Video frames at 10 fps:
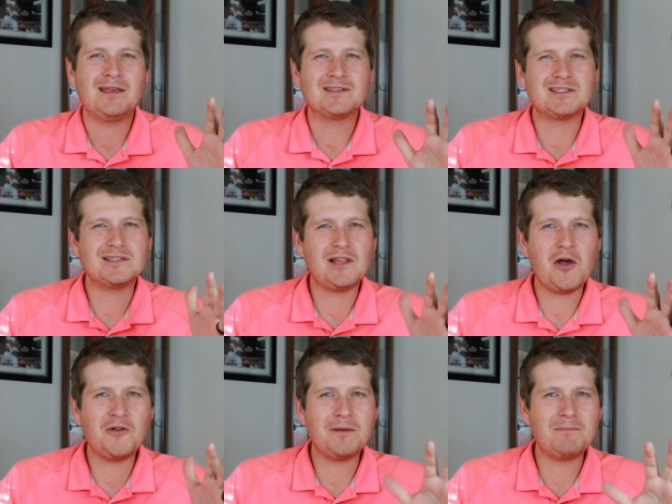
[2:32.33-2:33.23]

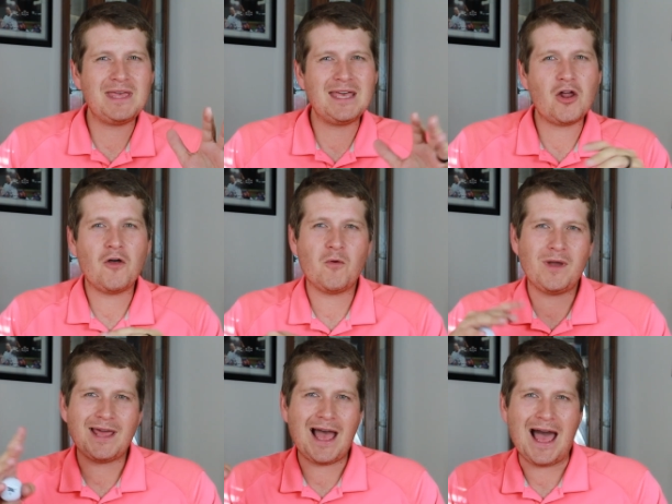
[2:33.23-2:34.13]
slow to mid all the
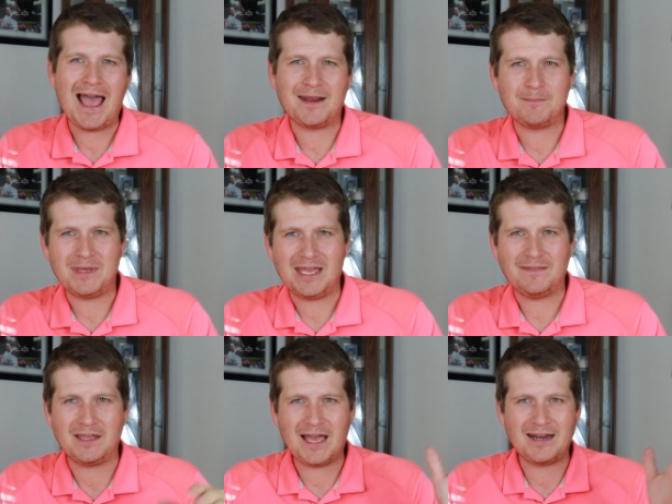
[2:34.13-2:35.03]
way to high to mid.
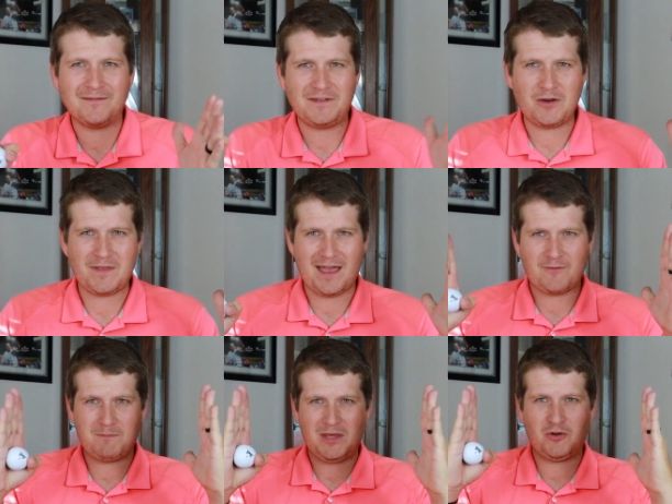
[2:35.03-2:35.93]
They kind of, you know, they have
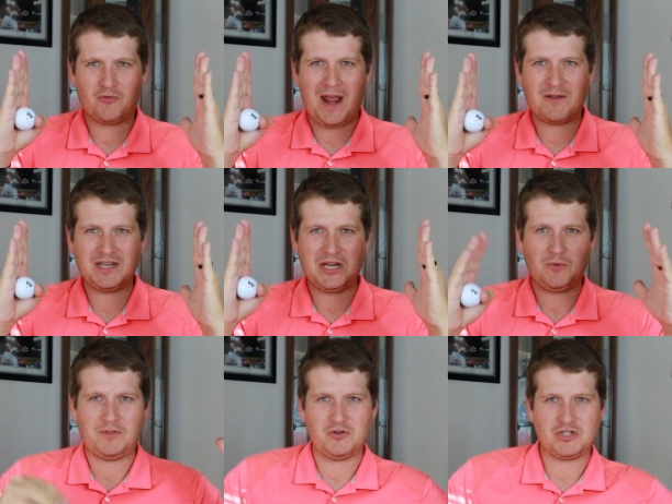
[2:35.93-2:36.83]
a middle ground here
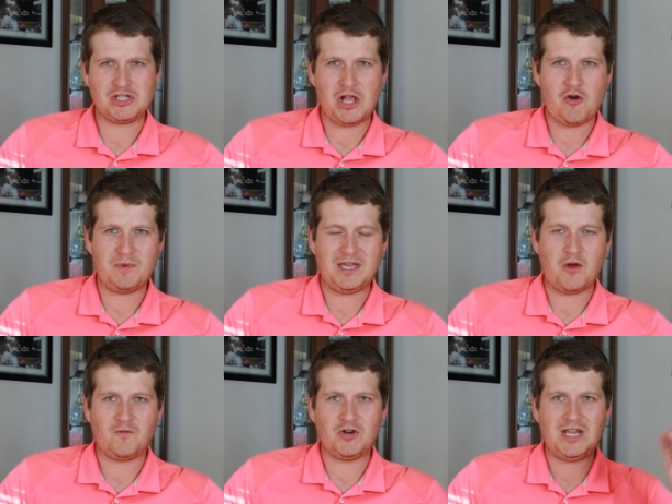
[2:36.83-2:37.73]
with your slow being
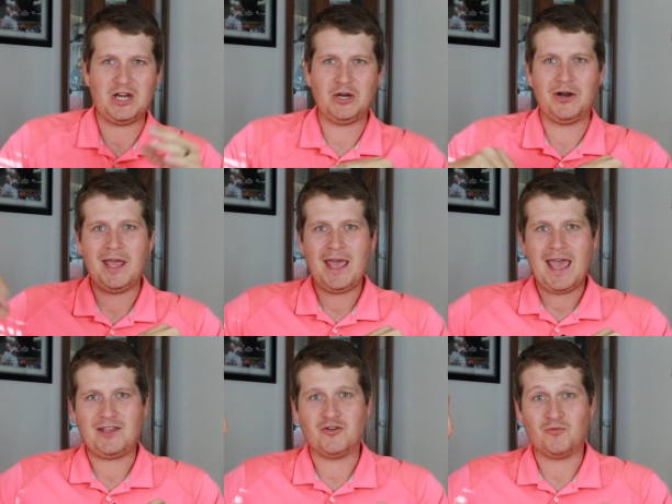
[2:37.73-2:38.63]
over here
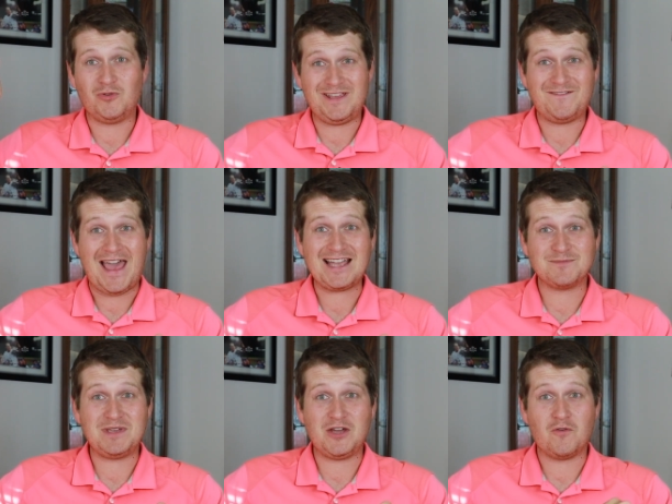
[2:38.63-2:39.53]
and your really
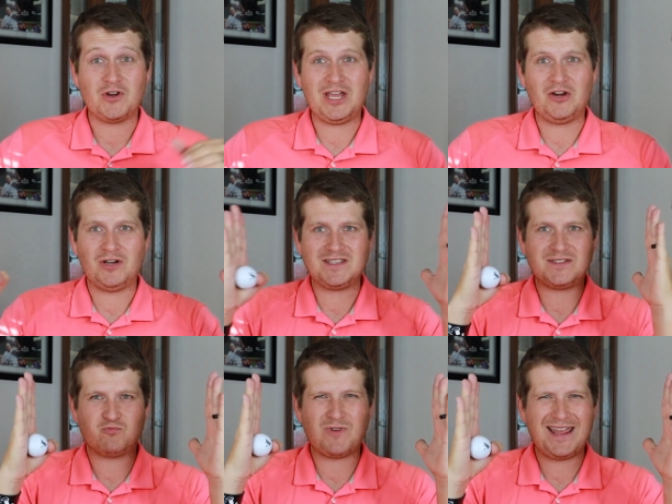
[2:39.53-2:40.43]
fast being over here, and
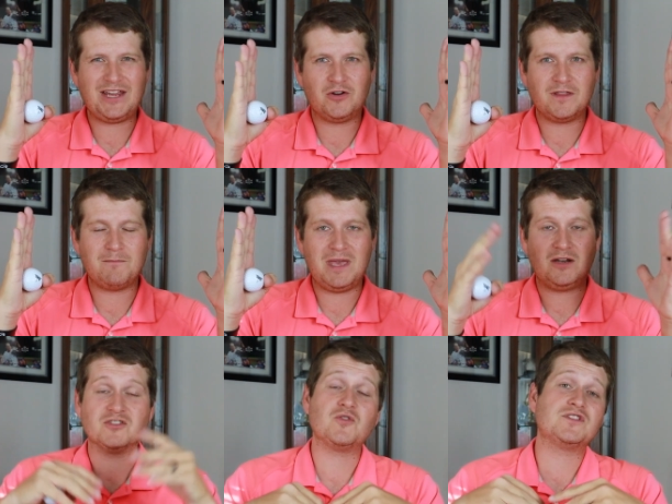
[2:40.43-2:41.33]
it's right here in the
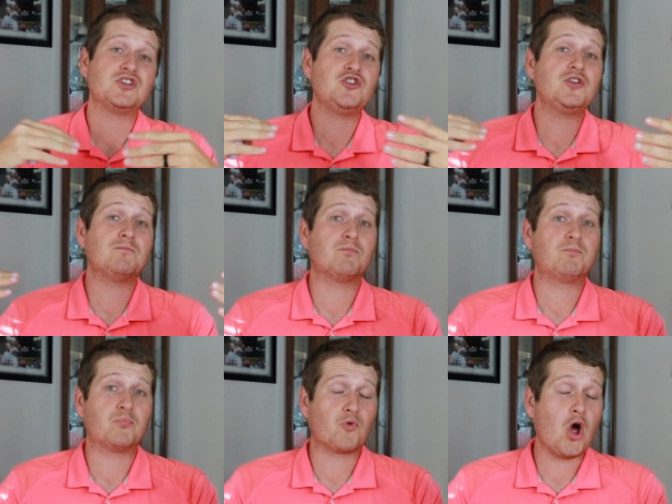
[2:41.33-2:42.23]
middle. So it's a
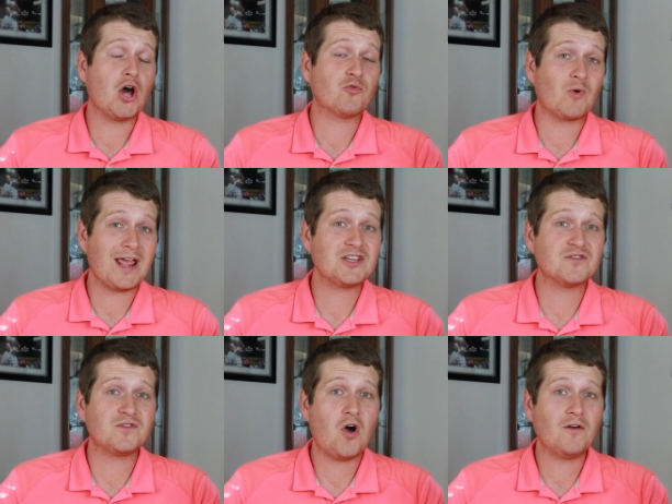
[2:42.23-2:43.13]
good broad range
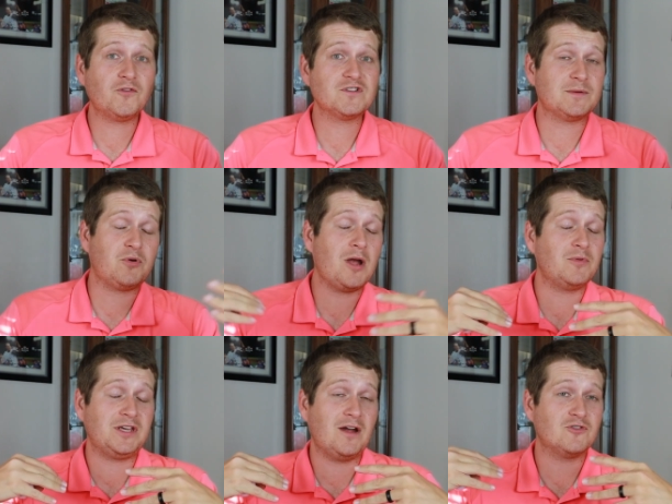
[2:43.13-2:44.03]
of golfers. It
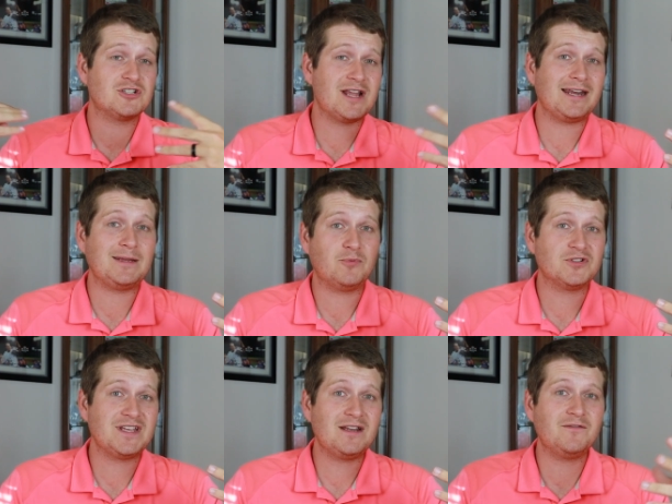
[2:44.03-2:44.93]
probably covers
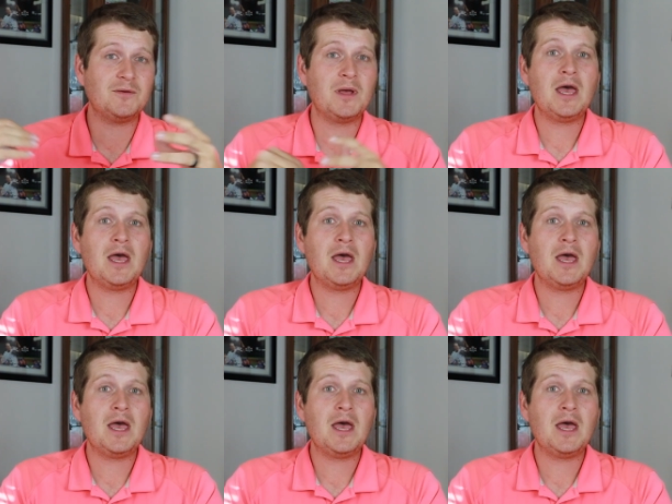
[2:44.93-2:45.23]
90% of them,